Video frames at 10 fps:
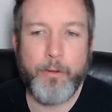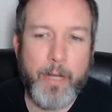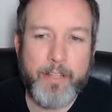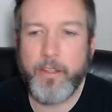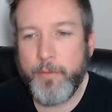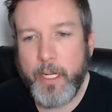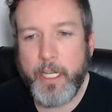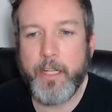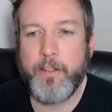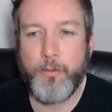the rest of the
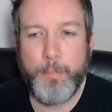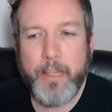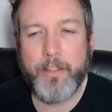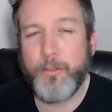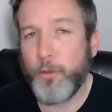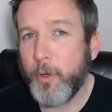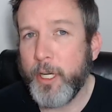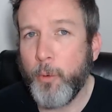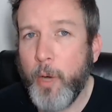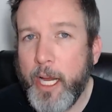media to spin this
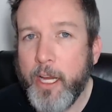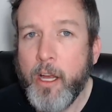story away